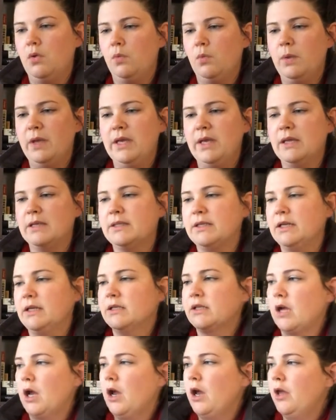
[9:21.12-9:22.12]
We can
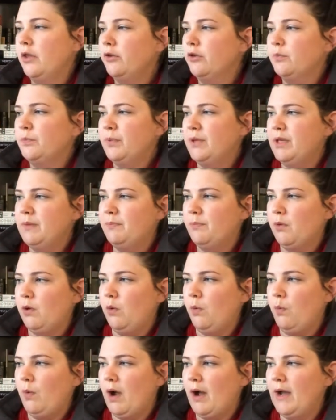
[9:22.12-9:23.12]
teach other
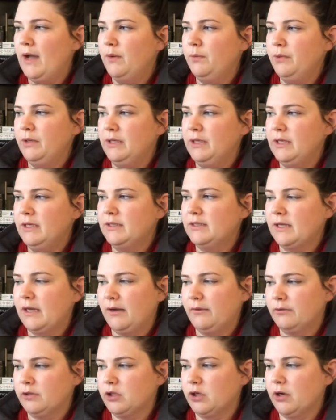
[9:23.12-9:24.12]
people why we need to
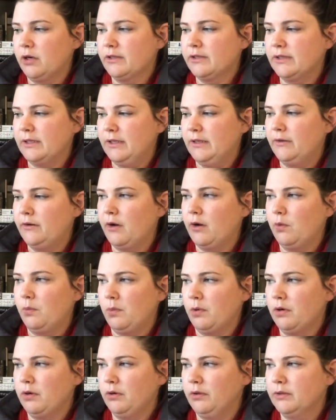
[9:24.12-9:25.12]
have sharks in our
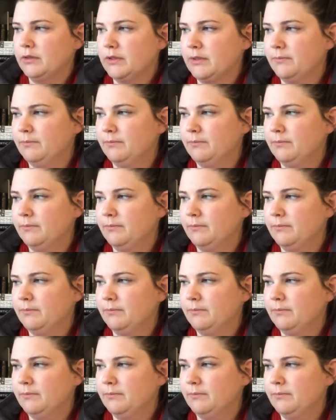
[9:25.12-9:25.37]
world.